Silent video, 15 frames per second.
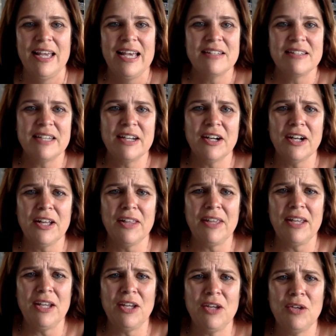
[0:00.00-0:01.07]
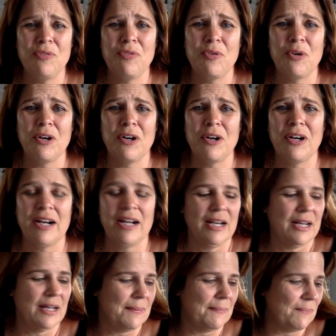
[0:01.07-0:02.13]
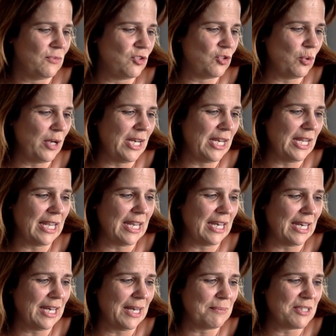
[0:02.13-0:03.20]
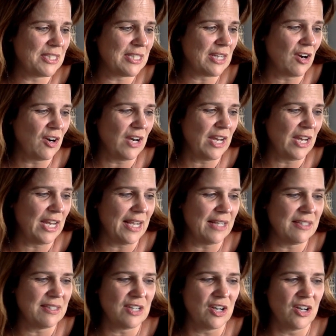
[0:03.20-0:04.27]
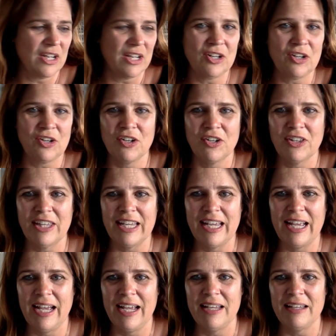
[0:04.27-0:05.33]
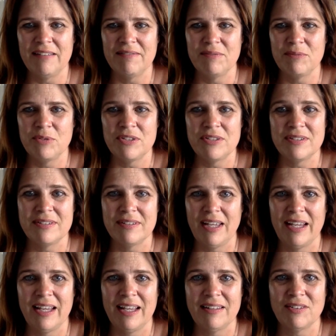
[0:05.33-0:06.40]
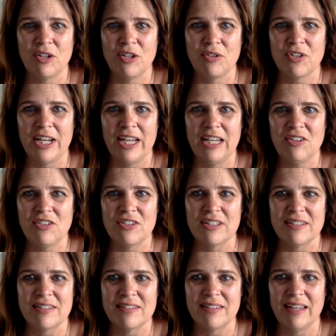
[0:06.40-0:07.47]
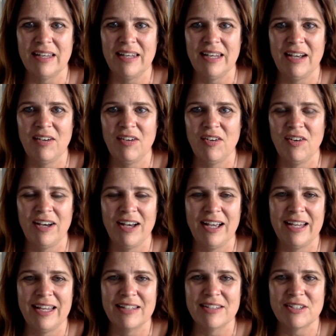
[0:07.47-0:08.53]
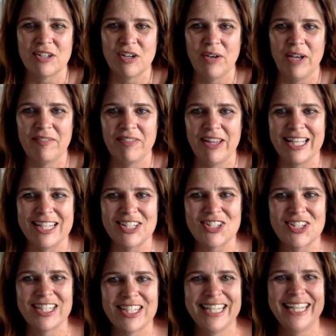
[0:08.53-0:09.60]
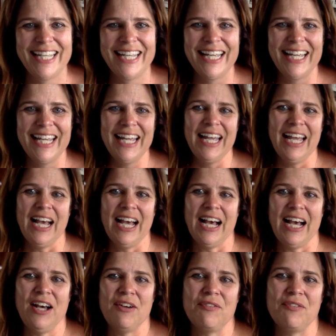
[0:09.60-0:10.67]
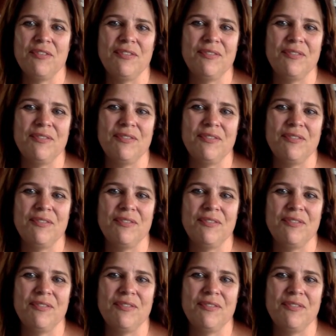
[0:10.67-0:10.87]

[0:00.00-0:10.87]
Sarah, thank you for um, joining in, and I'm sorry I started early. I was, I guess, over anxious, and now I get to go have lunch. Uh,